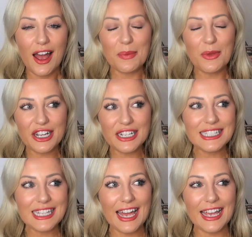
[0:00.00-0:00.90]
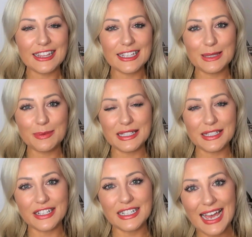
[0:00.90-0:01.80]
I'm not going to say the
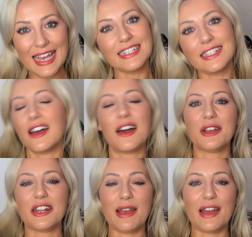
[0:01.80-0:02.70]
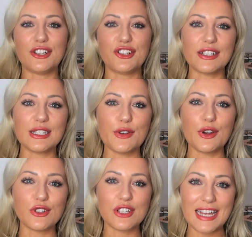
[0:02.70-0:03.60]
specific date that I'm going to be having the
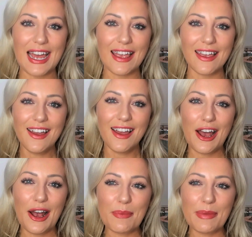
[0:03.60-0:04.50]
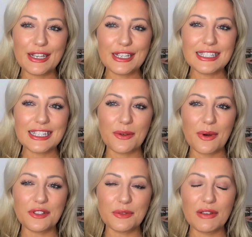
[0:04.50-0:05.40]
transfer or the day, because you
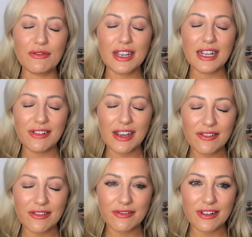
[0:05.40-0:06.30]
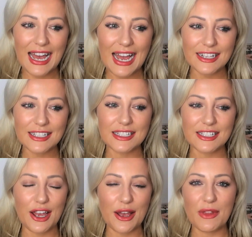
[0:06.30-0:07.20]
have to be really relaxed.
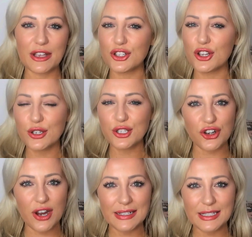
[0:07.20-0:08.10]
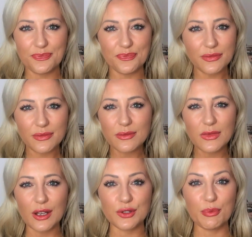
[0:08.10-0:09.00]
There's no stress.
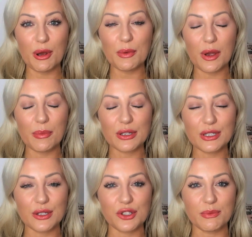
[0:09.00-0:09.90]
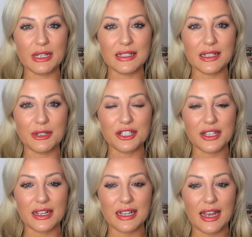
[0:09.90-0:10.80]
So I probably won't be on social media much
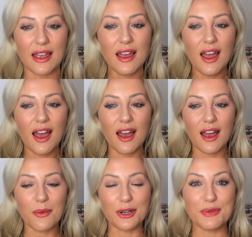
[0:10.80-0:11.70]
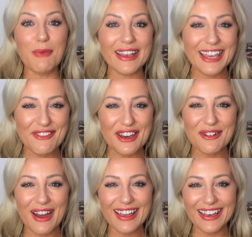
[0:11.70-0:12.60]
that day, which might give it
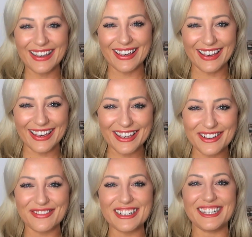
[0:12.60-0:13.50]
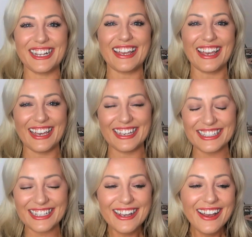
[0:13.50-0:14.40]
away which day it is.